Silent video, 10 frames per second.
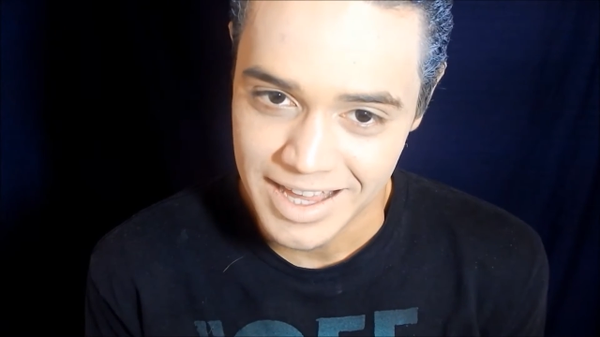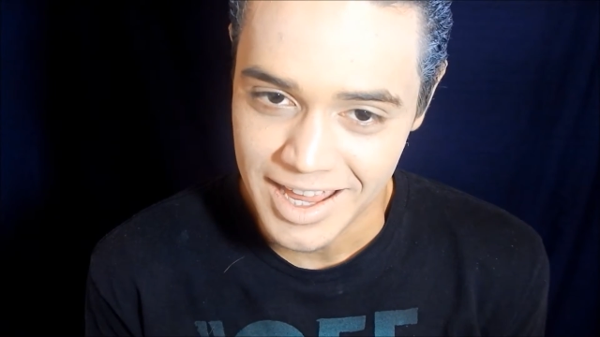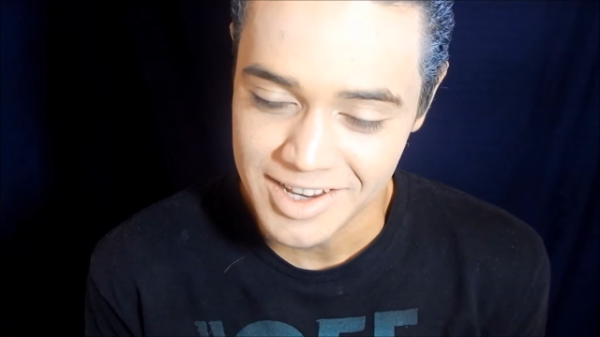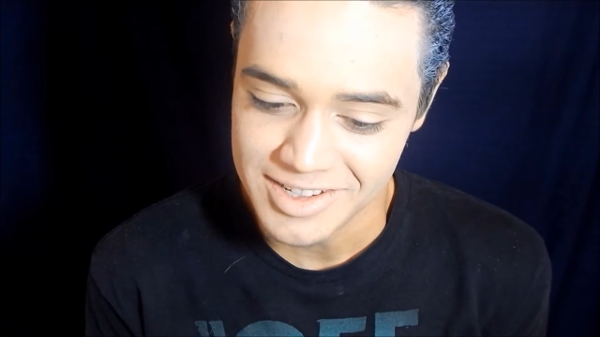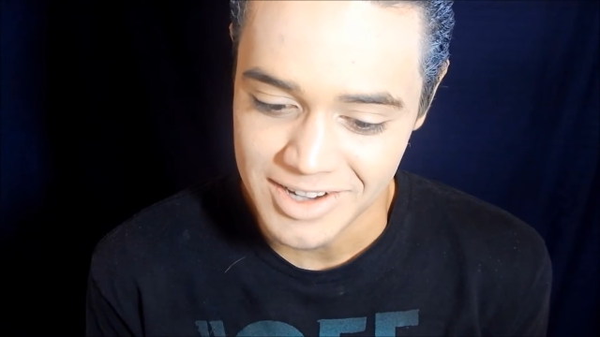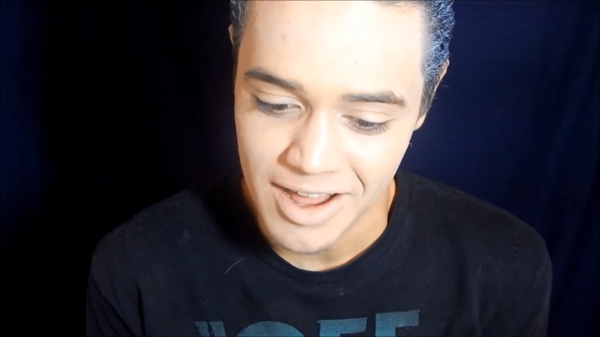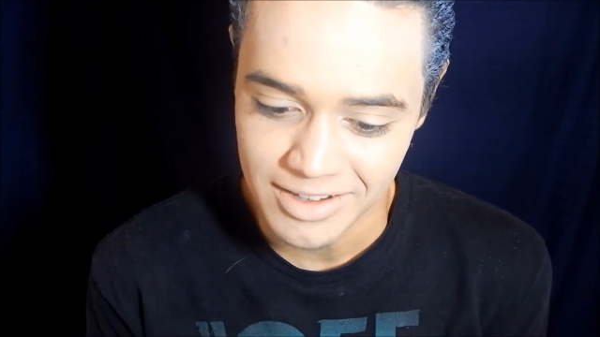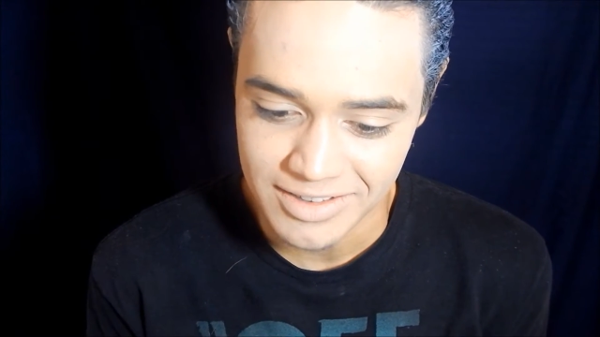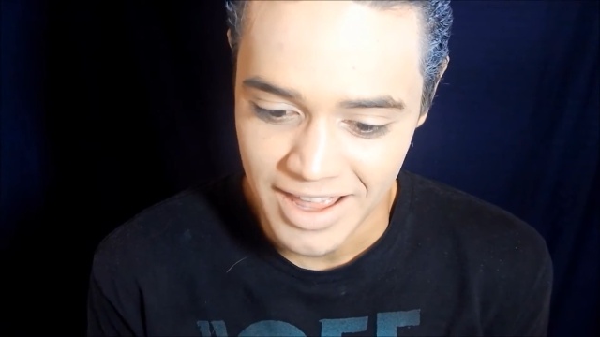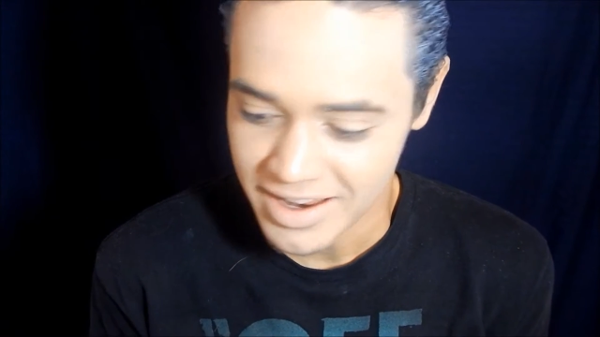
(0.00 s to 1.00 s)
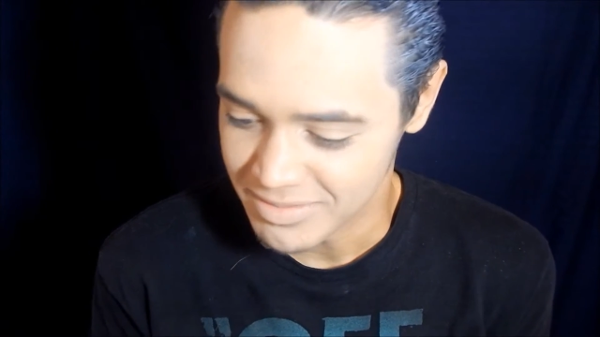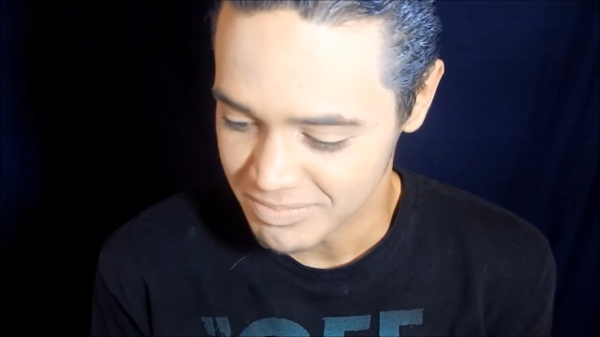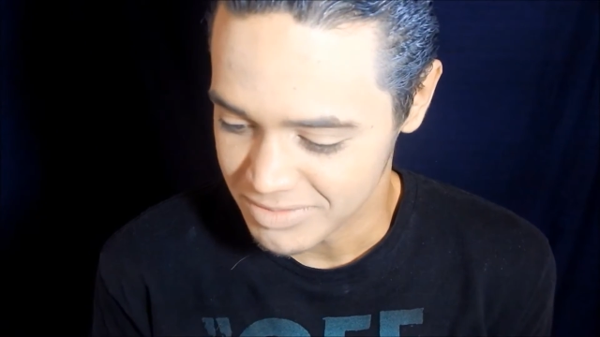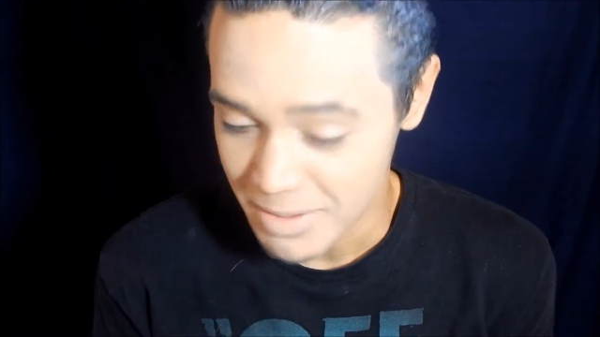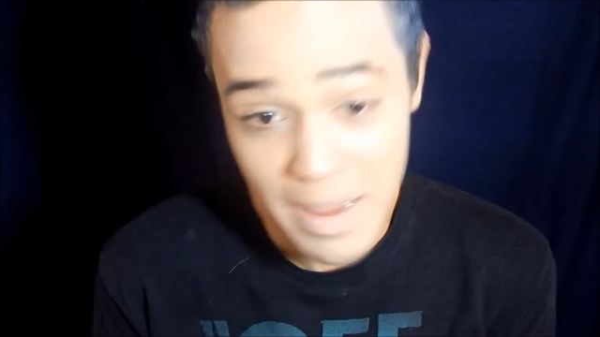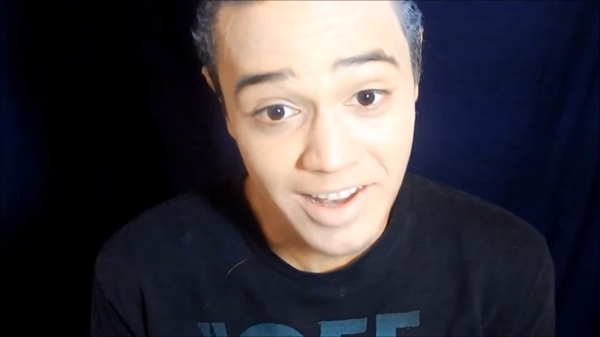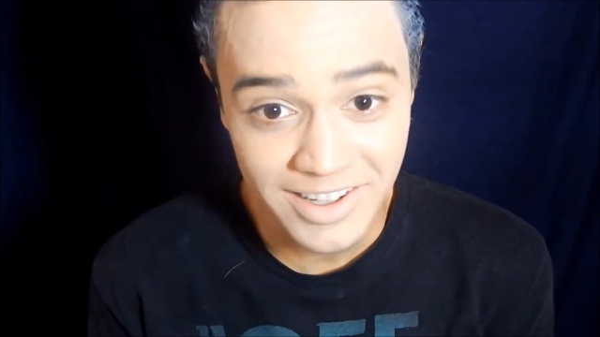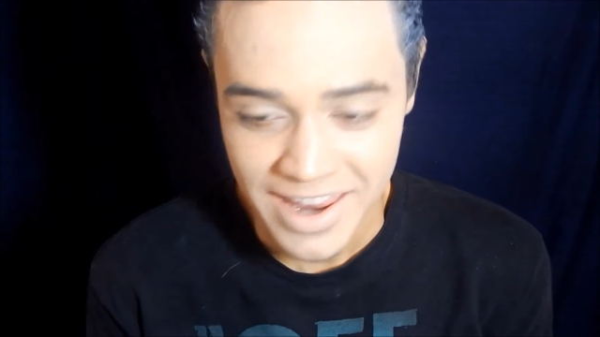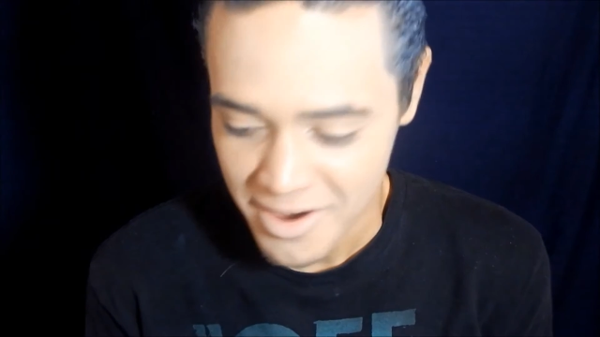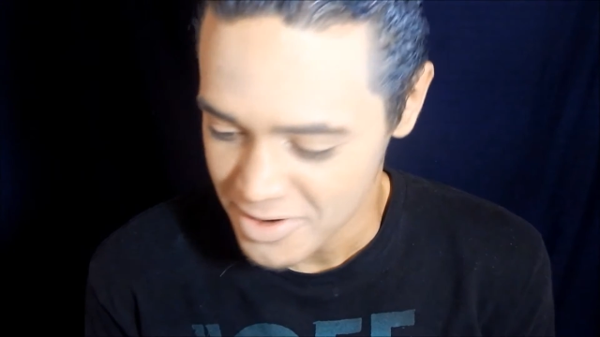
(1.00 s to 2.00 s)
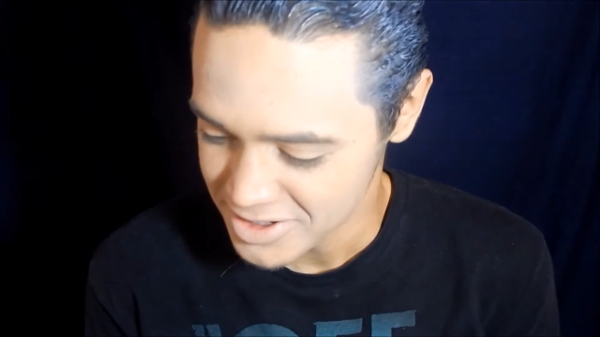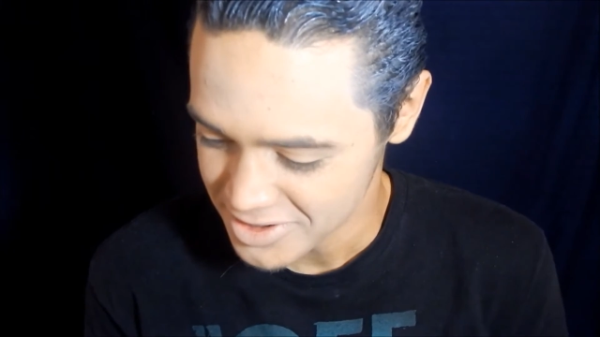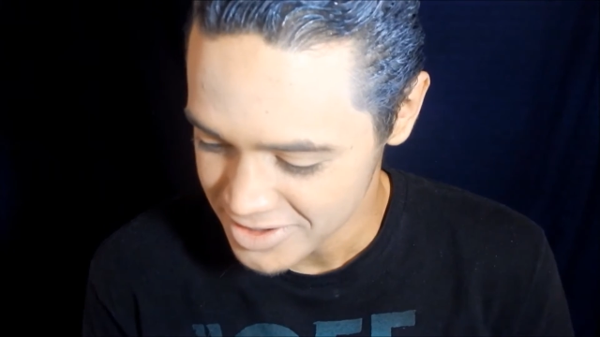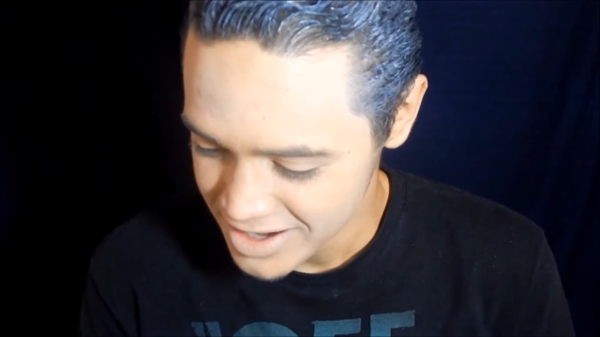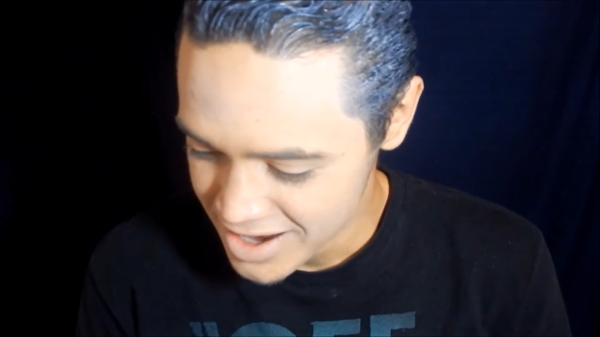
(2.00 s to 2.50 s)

he's not like the best character.